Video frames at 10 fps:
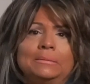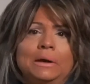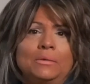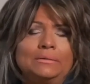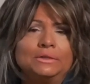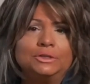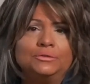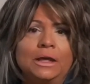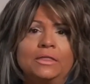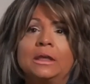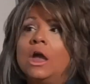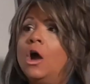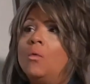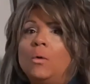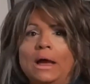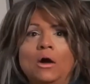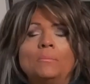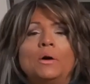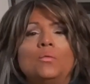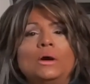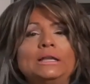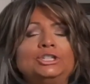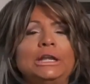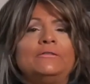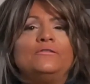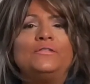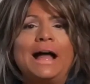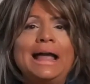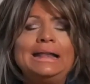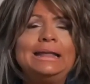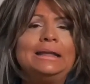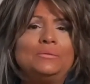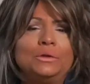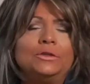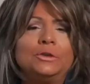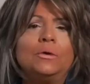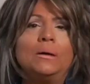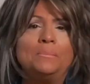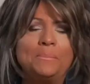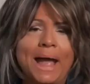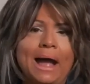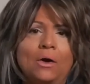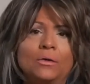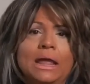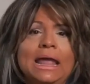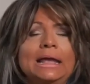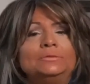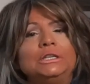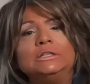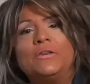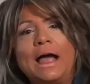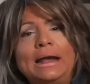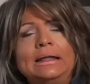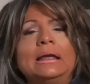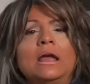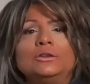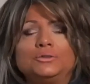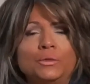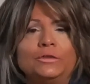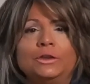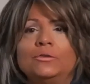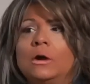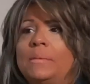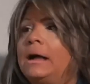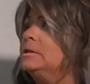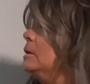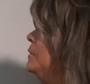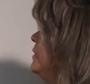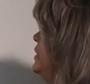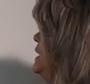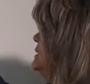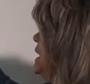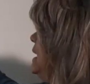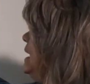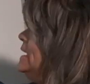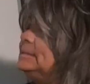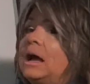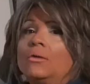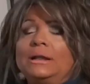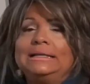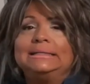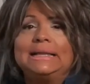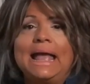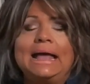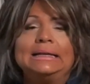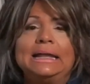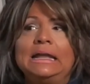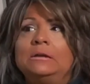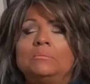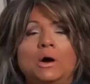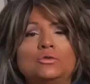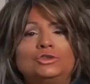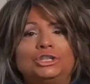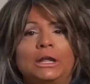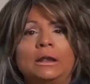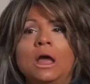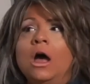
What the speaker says: my wife to do nothing. Well, but what is she fighting with you about? If she's fighting with you about some of the things that he's already set in motion